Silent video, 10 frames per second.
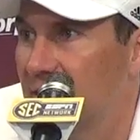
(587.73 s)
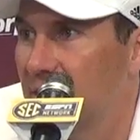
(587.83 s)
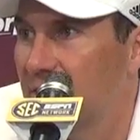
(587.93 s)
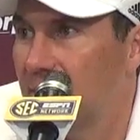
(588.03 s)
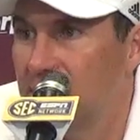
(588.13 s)
You
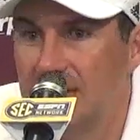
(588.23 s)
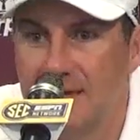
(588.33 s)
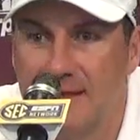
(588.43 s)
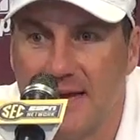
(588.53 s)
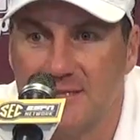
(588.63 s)
know what I
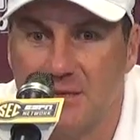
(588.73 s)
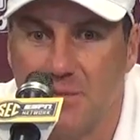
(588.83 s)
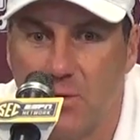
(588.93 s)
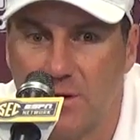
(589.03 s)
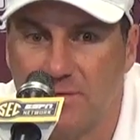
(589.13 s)
mean? And that's
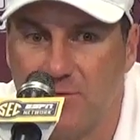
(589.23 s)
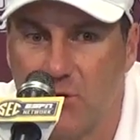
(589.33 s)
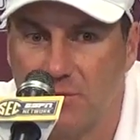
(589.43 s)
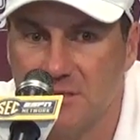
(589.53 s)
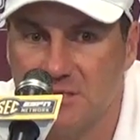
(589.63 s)
important
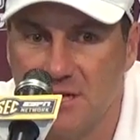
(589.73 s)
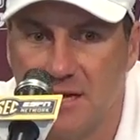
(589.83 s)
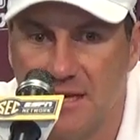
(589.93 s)
for him because,